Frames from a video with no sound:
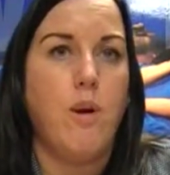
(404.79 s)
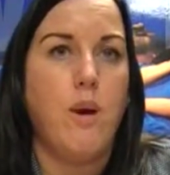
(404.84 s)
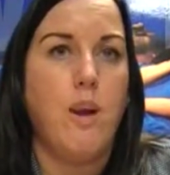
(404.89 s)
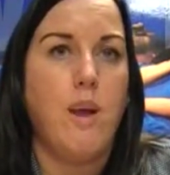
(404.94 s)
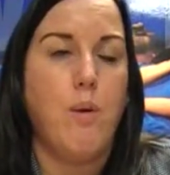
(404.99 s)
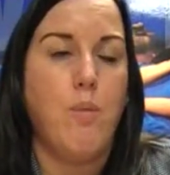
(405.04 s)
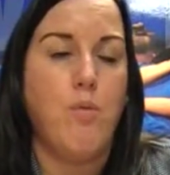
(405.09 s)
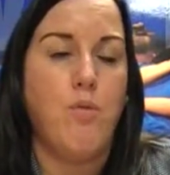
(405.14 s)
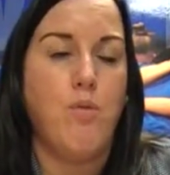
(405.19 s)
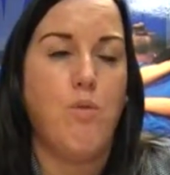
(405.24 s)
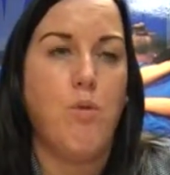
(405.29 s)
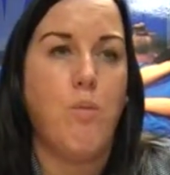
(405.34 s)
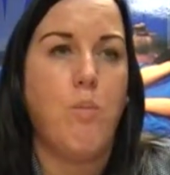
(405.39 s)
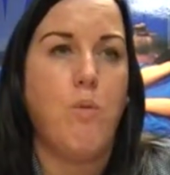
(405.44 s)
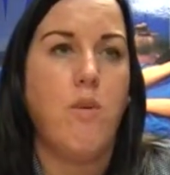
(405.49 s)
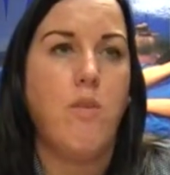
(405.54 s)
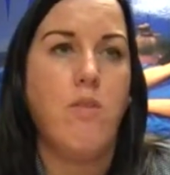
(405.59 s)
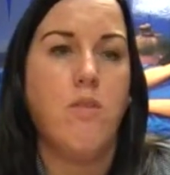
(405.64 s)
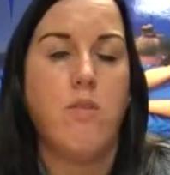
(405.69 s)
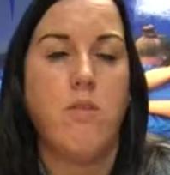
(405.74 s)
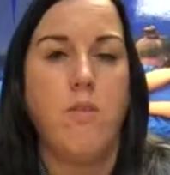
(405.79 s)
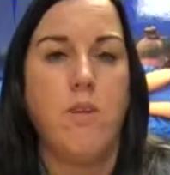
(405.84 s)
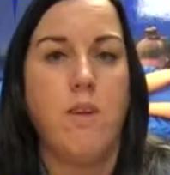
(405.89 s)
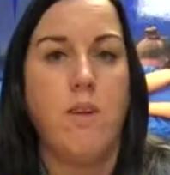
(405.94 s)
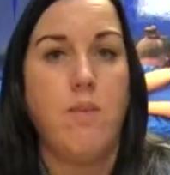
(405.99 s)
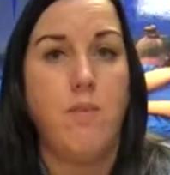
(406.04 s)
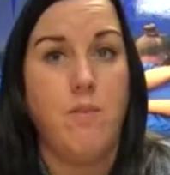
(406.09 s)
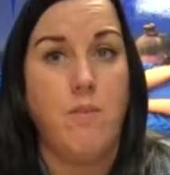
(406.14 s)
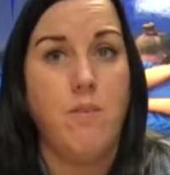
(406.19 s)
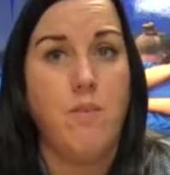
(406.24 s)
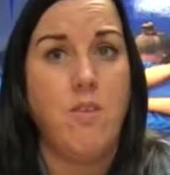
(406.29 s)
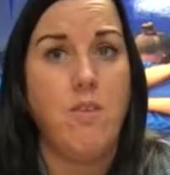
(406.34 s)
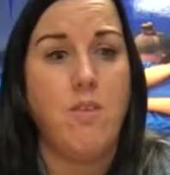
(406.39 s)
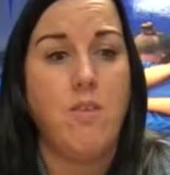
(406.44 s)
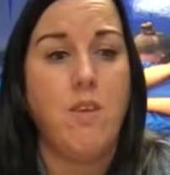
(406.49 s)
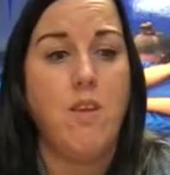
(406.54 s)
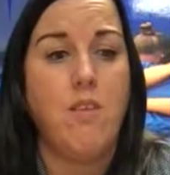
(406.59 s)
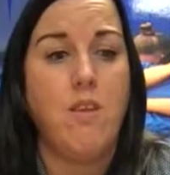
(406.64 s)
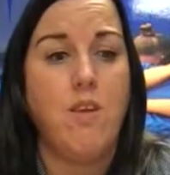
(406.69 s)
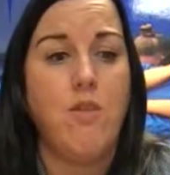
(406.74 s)
And I was so pleased to
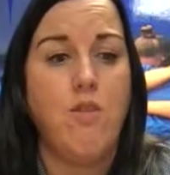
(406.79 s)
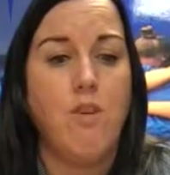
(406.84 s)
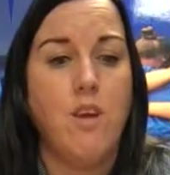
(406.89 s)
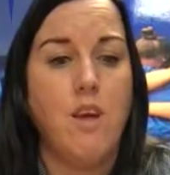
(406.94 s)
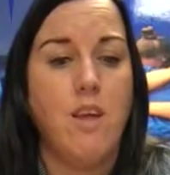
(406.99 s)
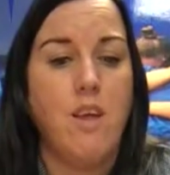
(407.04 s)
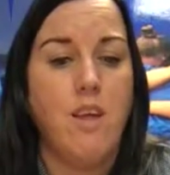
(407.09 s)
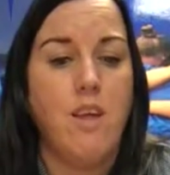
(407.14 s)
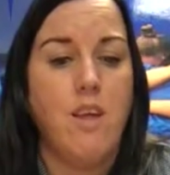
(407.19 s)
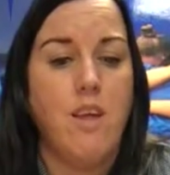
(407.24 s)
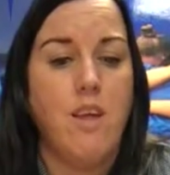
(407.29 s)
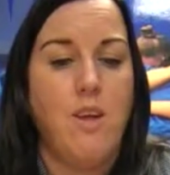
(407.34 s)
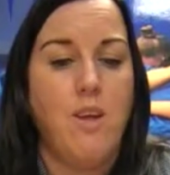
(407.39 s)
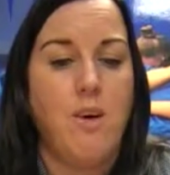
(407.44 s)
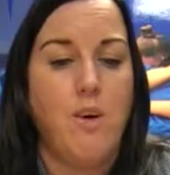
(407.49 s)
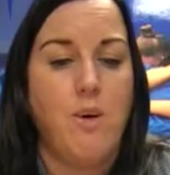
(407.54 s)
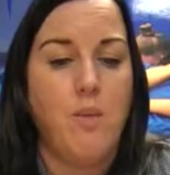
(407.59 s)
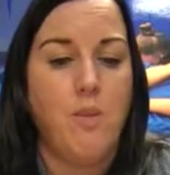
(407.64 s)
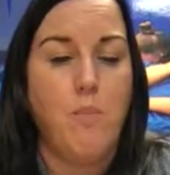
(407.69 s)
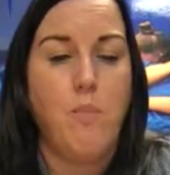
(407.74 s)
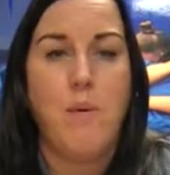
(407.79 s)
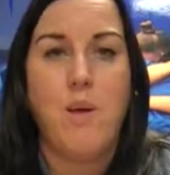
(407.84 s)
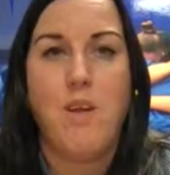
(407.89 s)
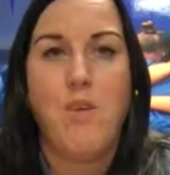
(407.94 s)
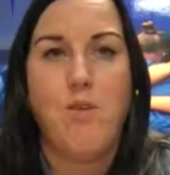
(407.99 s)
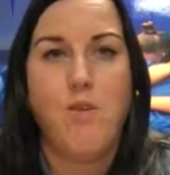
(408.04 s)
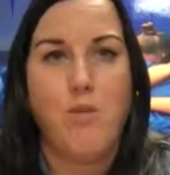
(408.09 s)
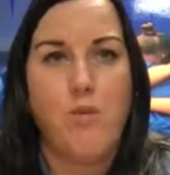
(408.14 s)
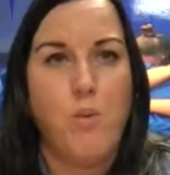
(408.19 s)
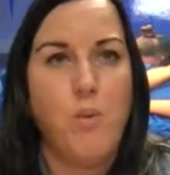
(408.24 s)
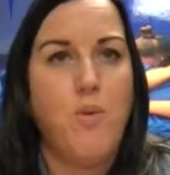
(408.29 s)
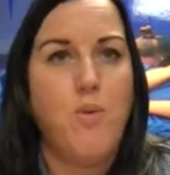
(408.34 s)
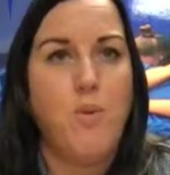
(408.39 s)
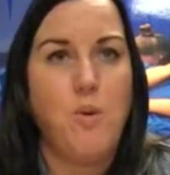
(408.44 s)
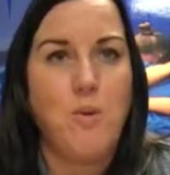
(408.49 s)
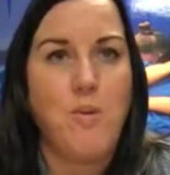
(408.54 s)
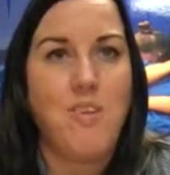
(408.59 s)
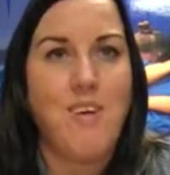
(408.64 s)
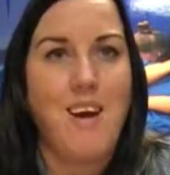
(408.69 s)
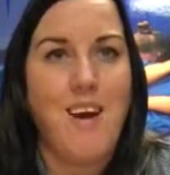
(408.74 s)
see TJ on the bench so
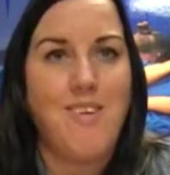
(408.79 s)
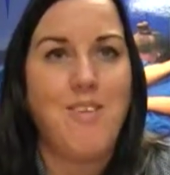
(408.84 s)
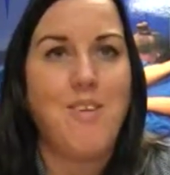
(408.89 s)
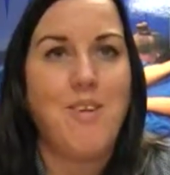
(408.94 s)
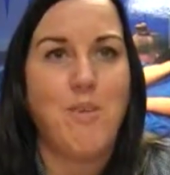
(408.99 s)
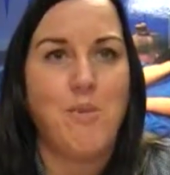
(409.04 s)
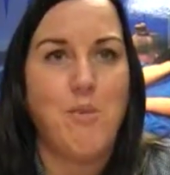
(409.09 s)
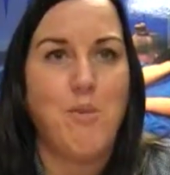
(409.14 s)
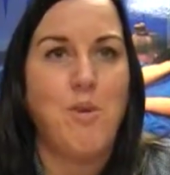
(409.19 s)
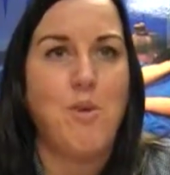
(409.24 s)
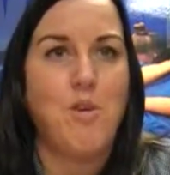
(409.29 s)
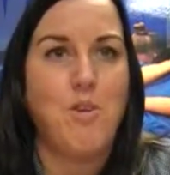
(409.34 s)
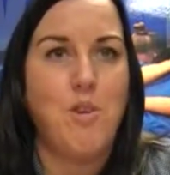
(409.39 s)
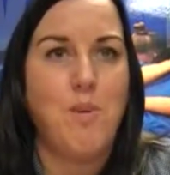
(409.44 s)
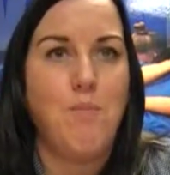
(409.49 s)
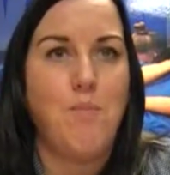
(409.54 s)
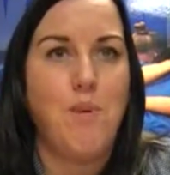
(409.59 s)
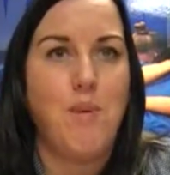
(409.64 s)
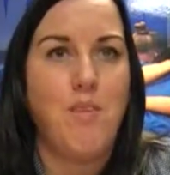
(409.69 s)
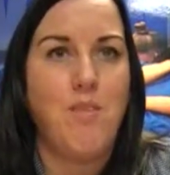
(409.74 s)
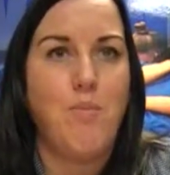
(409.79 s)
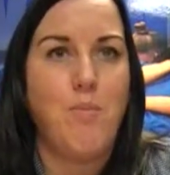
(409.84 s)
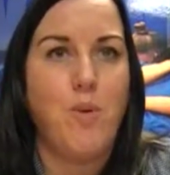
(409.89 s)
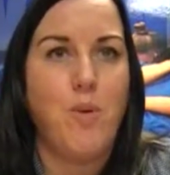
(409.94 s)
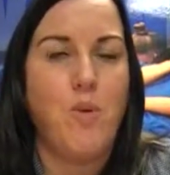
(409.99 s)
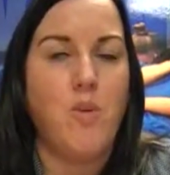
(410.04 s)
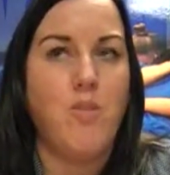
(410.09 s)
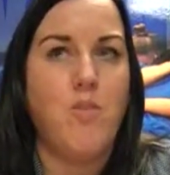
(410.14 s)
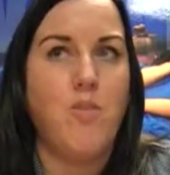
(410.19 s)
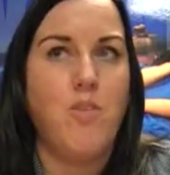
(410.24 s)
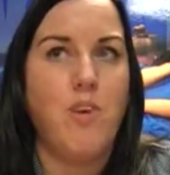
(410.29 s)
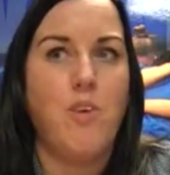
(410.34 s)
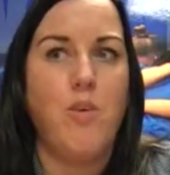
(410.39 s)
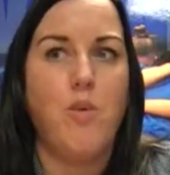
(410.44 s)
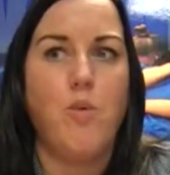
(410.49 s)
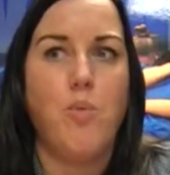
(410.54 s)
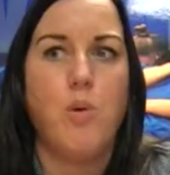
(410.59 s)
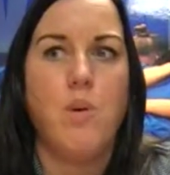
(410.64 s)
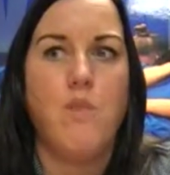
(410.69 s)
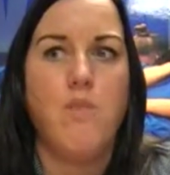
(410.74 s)
enthusiastic for her teammates, because
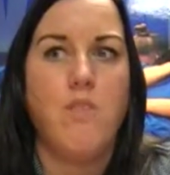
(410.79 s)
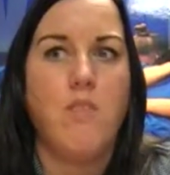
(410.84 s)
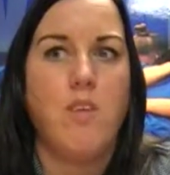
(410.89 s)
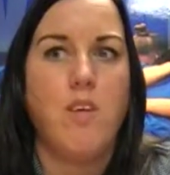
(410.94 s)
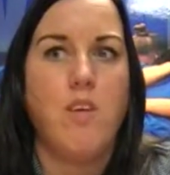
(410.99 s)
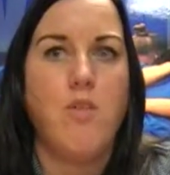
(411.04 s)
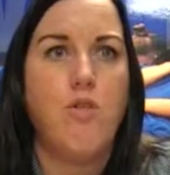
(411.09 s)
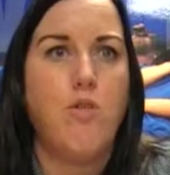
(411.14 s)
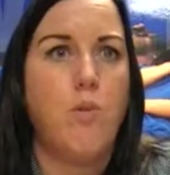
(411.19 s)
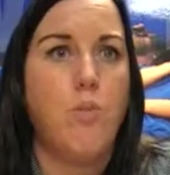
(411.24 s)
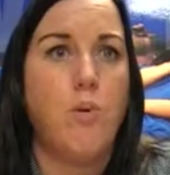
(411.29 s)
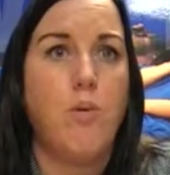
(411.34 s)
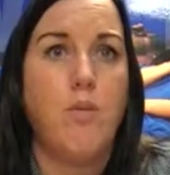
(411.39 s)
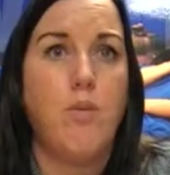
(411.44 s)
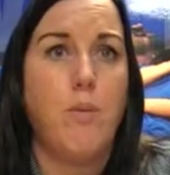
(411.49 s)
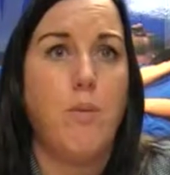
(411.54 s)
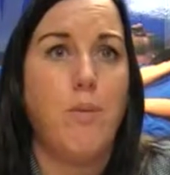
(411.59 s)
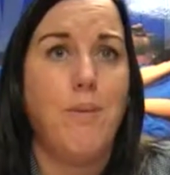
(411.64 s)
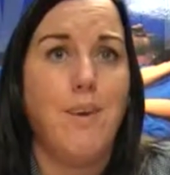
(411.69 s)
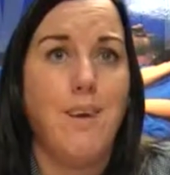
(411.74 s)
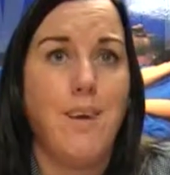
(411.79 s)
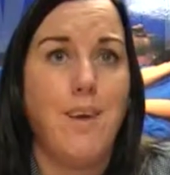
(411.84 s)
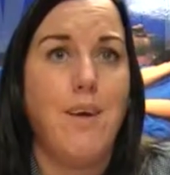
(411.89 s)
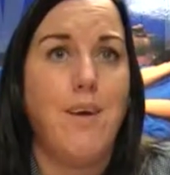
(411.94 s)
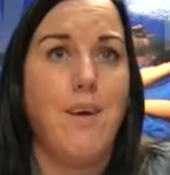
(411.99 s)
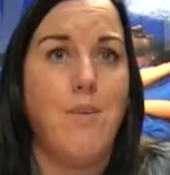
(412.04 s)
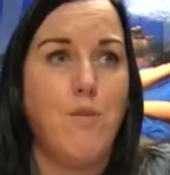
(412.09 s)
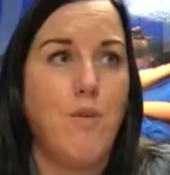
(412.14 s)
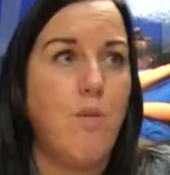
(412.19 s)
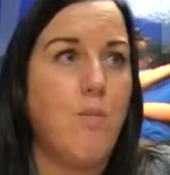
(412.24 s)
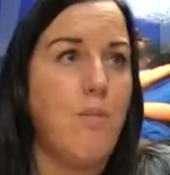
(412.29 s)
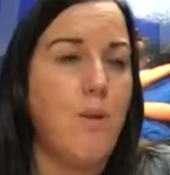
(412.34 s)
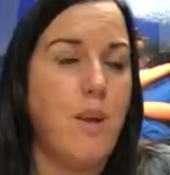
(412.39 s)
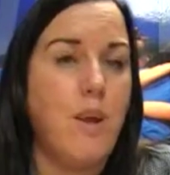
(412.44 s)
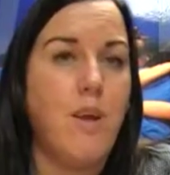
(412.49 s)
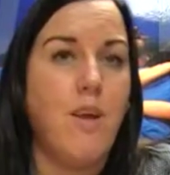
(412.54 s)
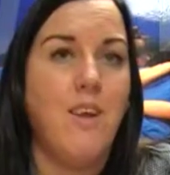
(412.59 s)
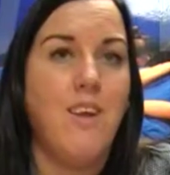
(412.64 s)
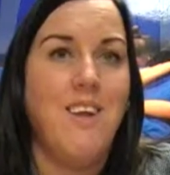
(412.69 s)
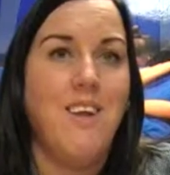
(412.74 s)
Taylor's one of these kids, she wants to play every
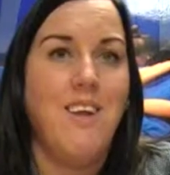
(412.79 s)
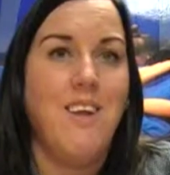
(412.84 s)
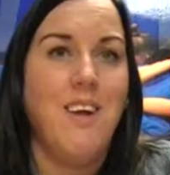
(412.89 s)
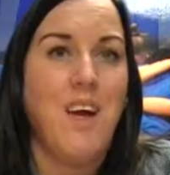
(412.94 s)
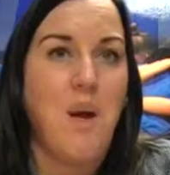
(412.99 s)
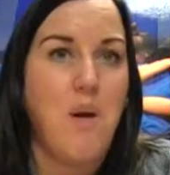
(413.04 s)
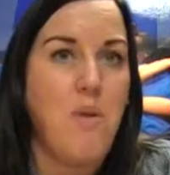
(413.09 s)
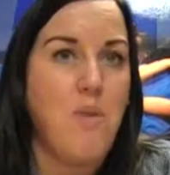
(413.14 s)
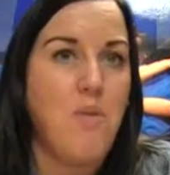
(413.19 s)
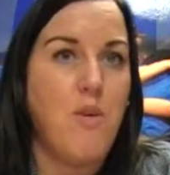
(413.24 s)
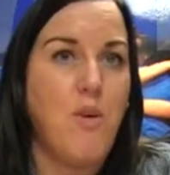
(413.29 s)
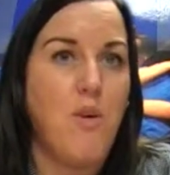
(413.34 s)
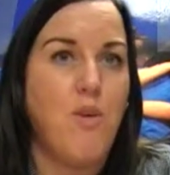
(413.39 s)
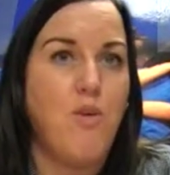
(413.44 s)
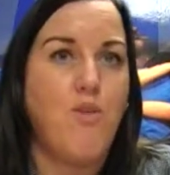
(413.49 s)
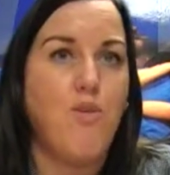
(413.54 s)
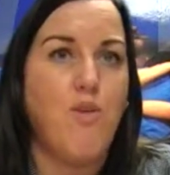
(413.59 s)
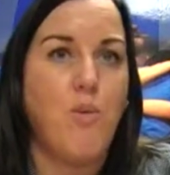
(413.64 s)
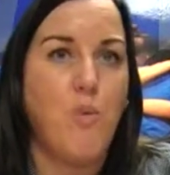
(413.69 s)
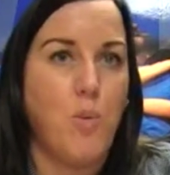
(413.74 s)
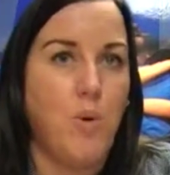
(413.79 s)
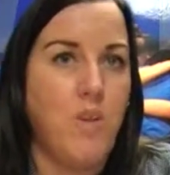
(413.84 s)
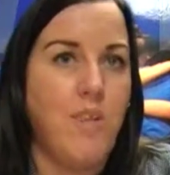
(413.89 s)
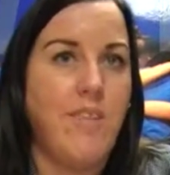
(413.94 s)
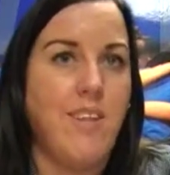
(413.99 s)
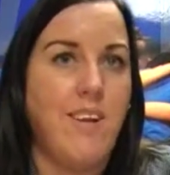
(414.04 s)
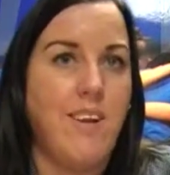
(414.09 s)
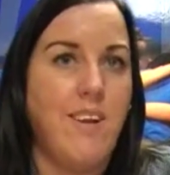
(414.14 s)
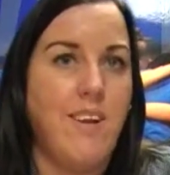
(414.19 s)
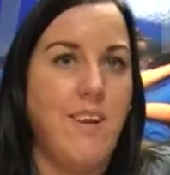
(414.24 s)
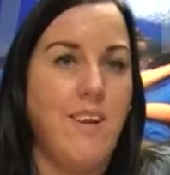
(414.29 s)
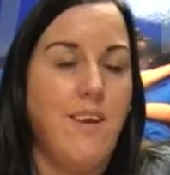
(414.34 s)
minute out there, she wants it.